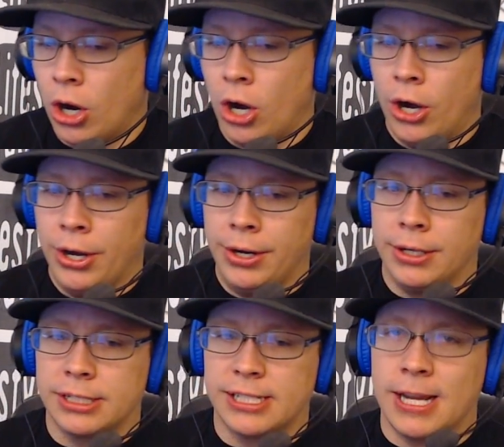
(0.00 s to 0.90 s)

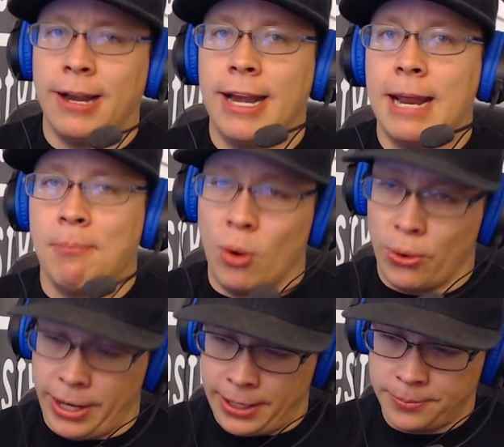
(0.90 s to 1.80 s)
on Sunday
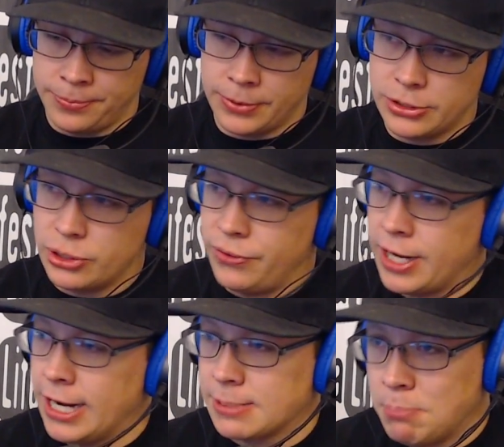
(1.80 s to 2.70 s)
morning. So if
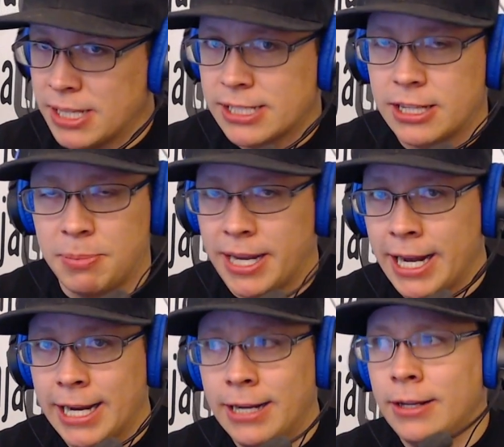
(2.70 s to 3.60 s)
you guys missed the
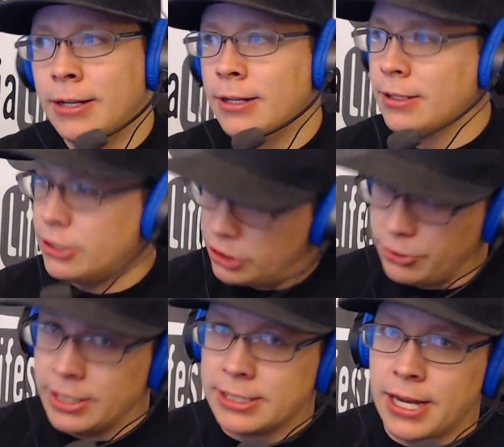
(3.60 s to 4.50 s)
beginning,
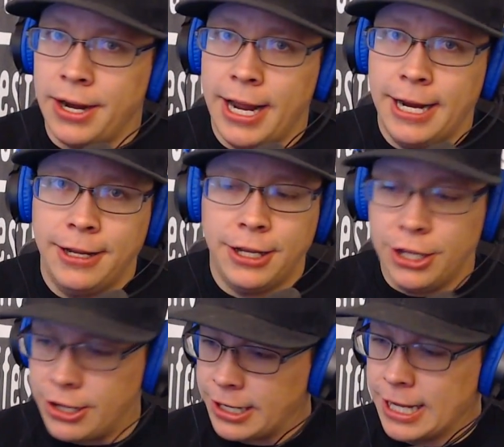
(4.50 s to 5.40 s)
tune in Sunday.
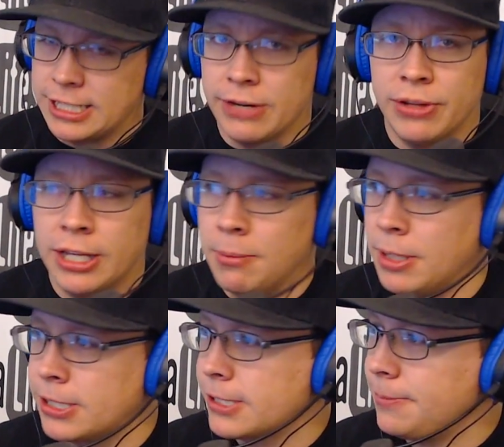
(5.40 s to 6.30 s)
You can catch everything you
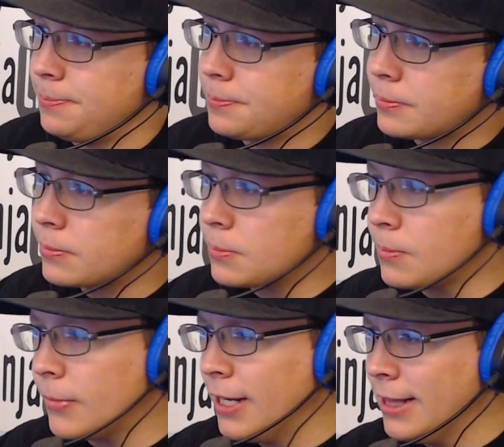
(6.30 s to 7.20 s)
missed.
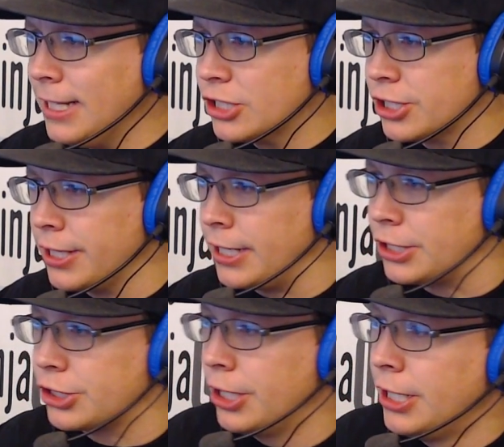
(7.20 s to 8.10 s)
Lish
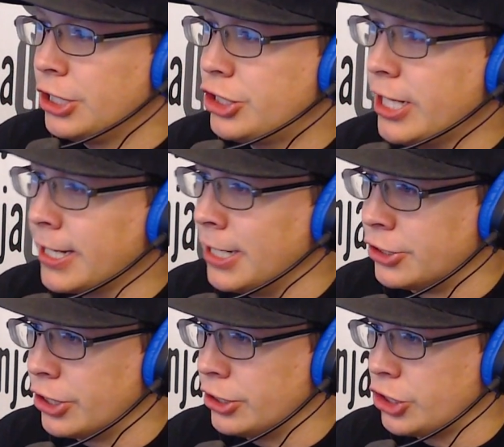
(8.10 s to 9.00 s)
Lish, Sheik
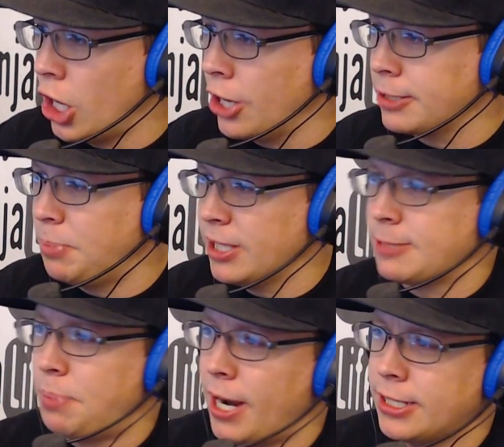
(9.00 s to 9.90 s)
Ninja, Jaunt,
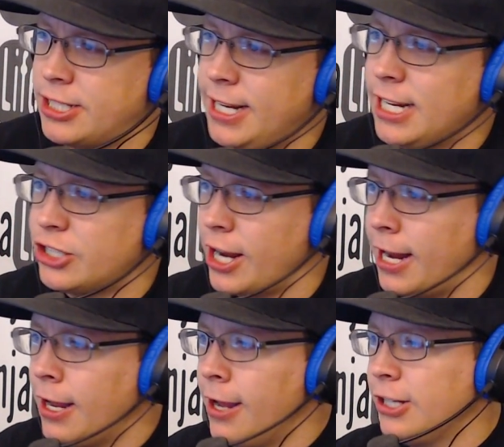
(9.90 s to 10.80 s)
Butt Spot,
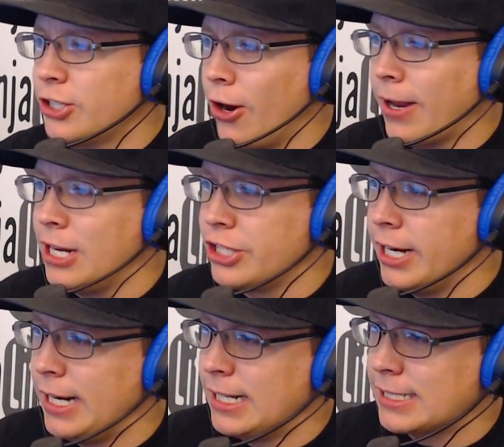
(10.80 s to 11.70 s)
TJ, Sharky
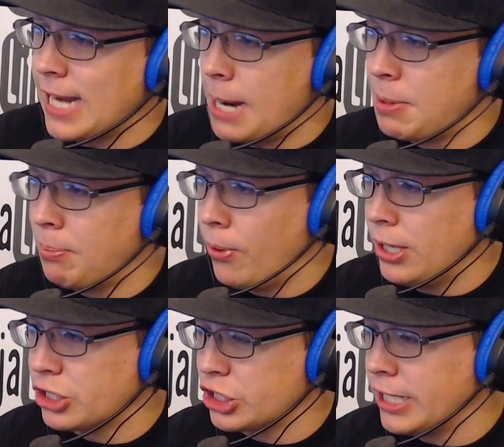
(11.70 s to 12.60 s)
Genie, Sammy
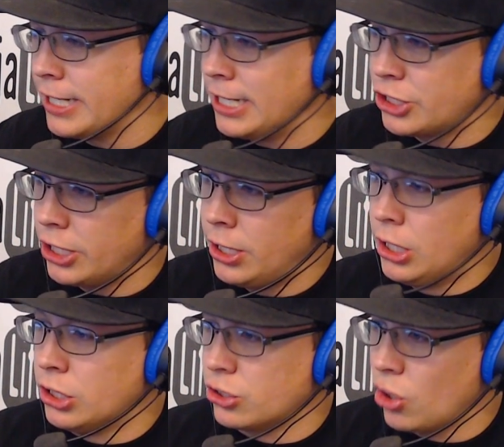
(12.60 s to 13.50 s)
Boy, Sheik Ninja,
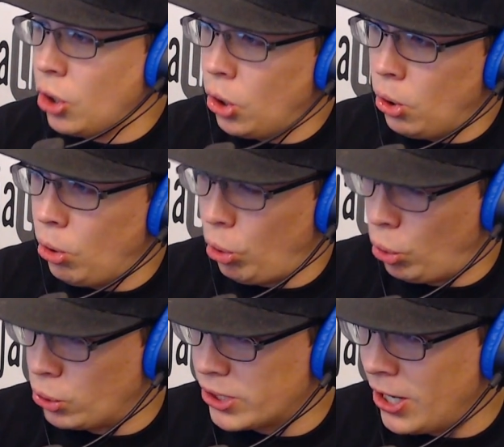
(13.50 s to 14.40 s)

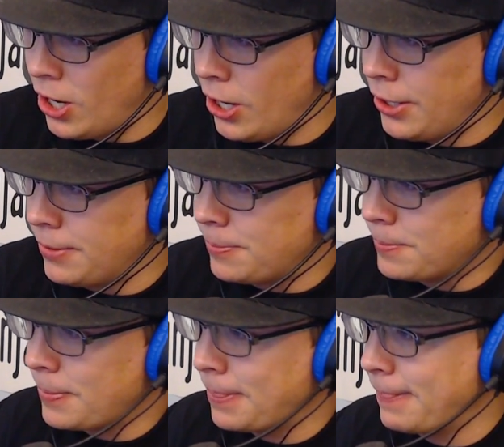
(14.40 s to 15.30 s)
Zoltan,
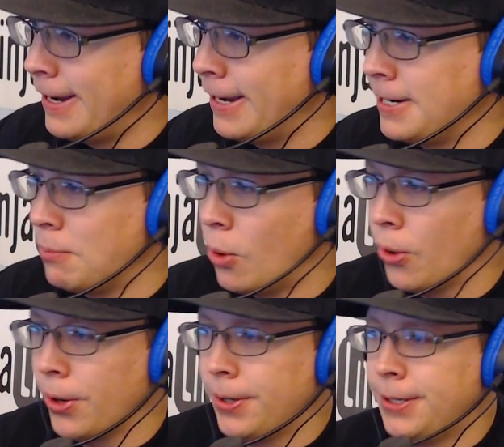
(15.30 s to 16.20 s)
and
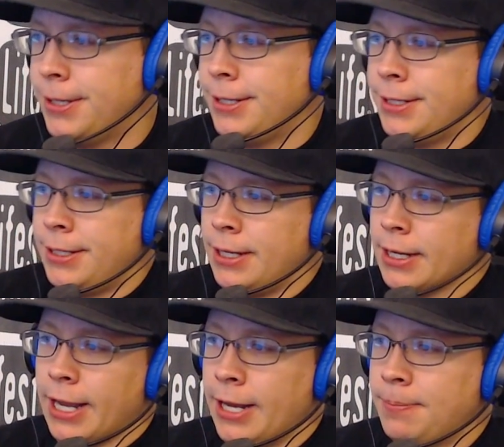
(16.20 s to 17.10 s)
more.
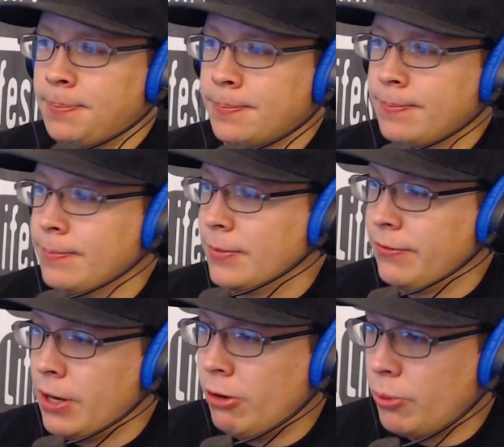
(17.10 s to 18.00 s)
Again,
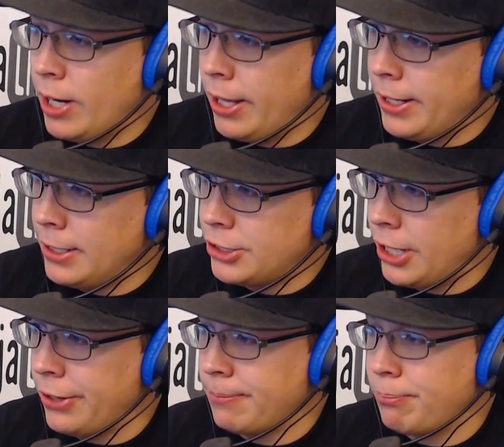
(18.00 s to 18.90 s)
Very Real Reality,
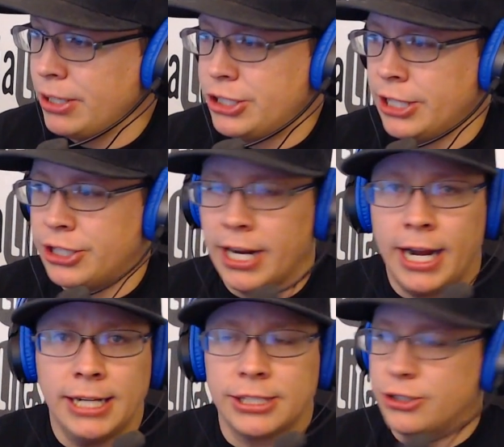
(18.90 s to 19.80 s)
Jaunt, appreciate you
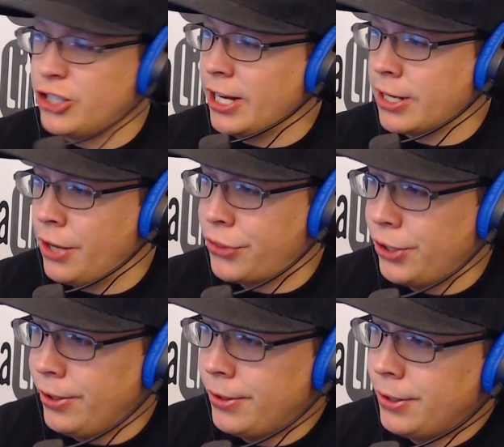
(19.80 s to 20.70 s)
guys. Jake
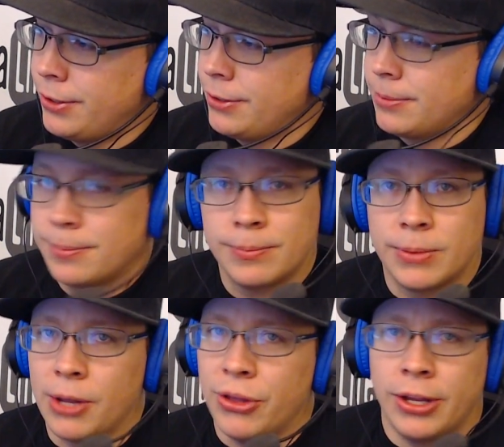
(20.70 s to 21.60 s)
Gunther,
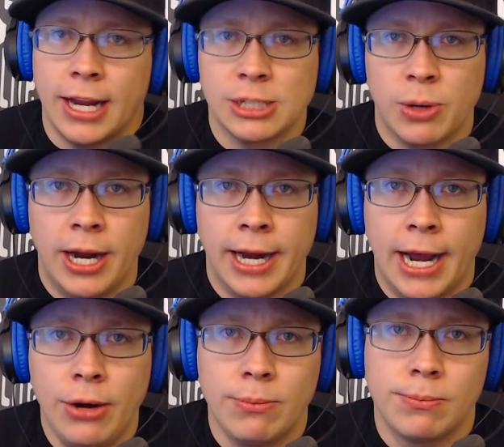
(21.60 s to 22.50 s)
good thing you guys were hanging
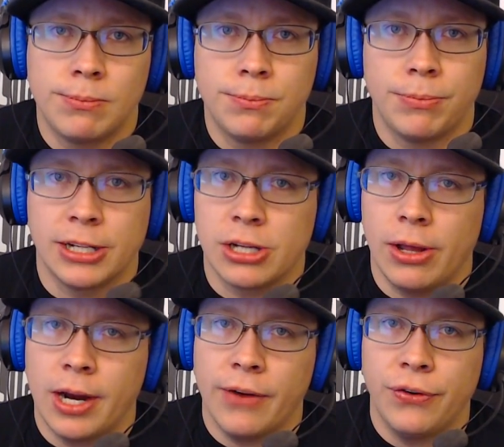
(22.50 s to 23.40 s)
out. That's
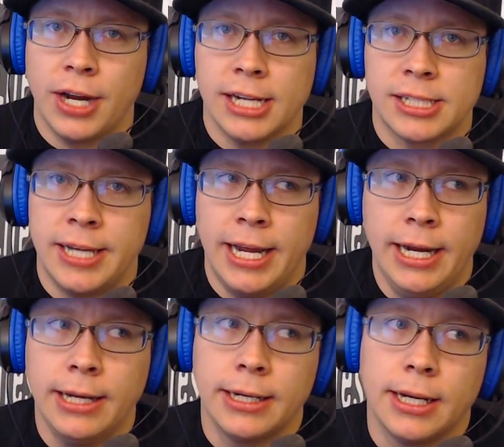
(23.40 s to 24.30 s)
all I got for you guys
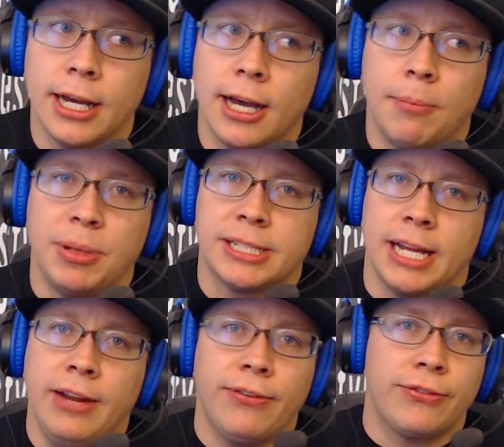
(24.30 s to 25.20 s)
today. Be
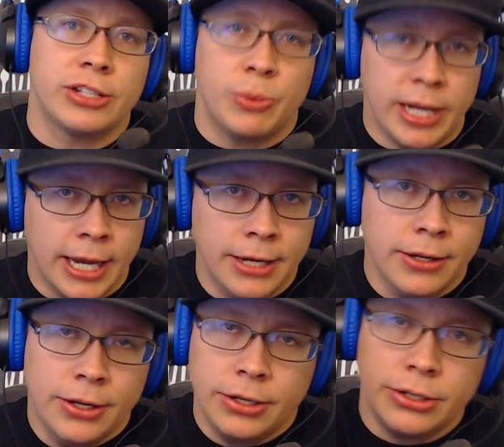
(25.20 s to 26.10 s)
safe this
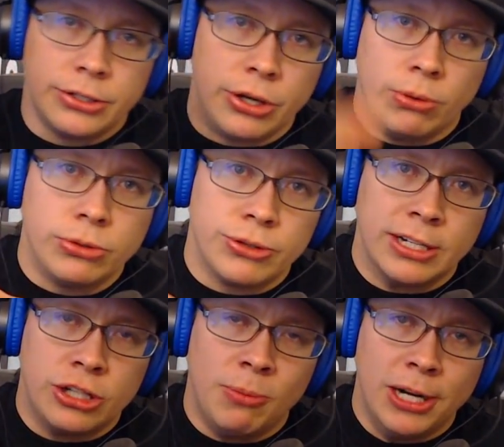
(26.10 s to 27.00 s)
weekend. Don't
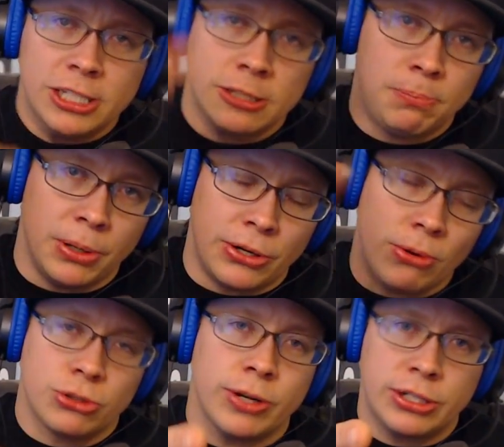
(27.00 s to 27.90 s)
drink too much, but
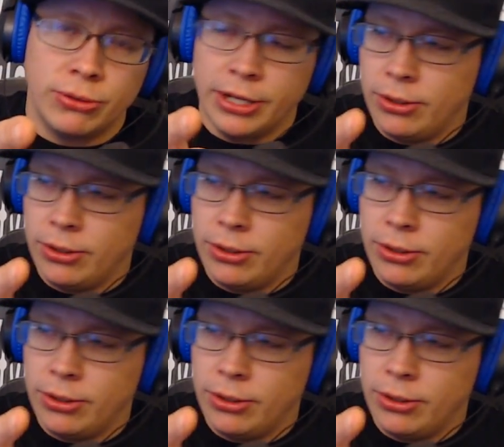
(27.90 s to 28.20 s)
don't drink too